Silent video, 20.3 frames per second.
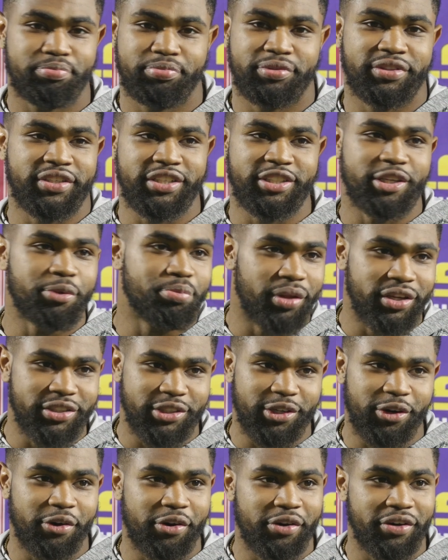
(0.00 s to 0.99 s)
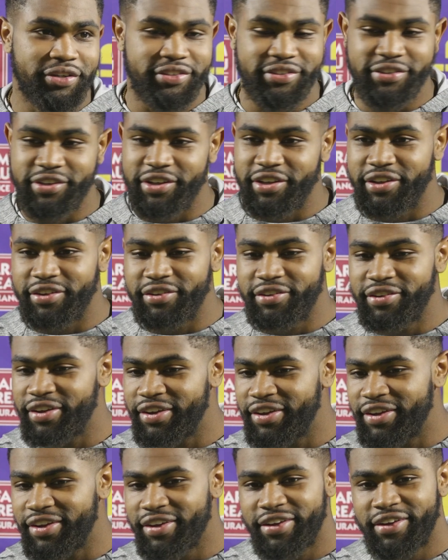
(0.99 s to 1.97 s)
60 plus yards. And then
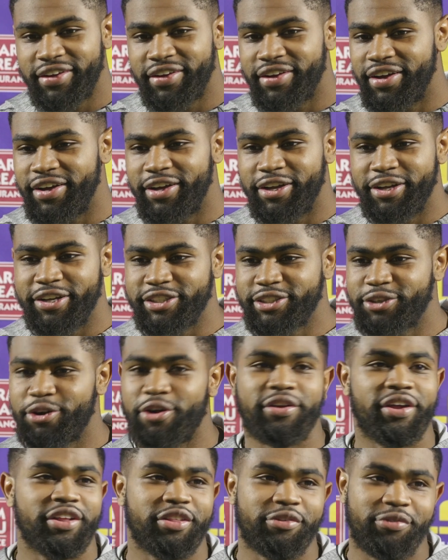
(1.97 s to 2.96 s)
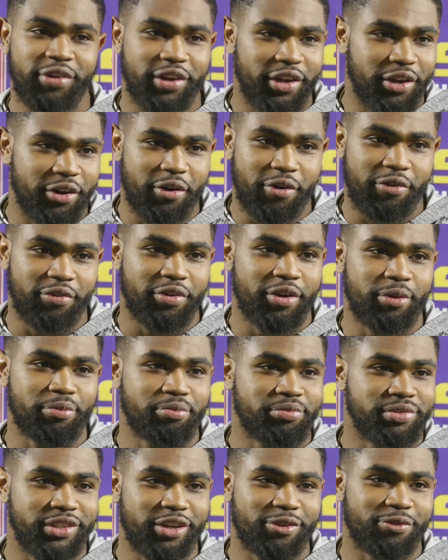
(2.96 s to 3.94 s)
saw another video of
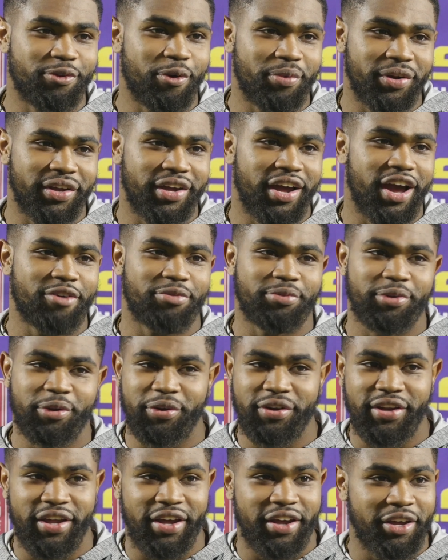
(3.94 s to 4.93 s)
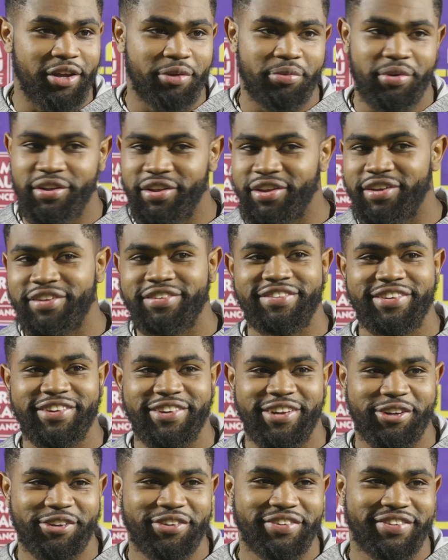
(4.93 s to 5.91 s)
him stiff arming a guy from Notre Dame. And then,
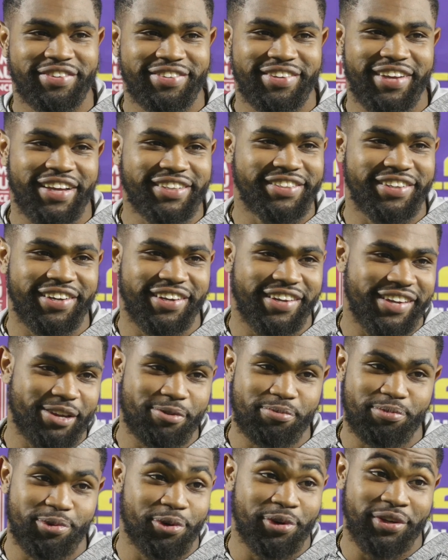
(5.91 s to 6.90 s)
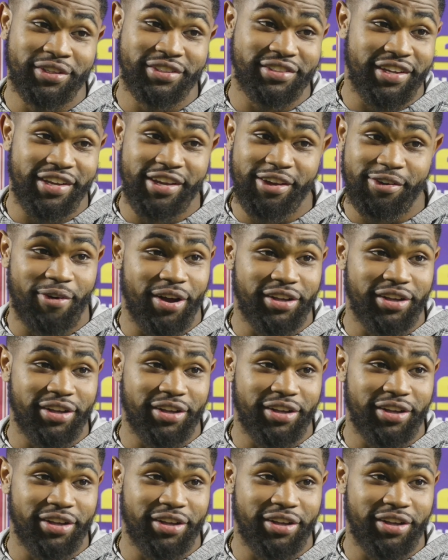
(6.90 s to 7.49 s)
you know, yesterday him doing his thing,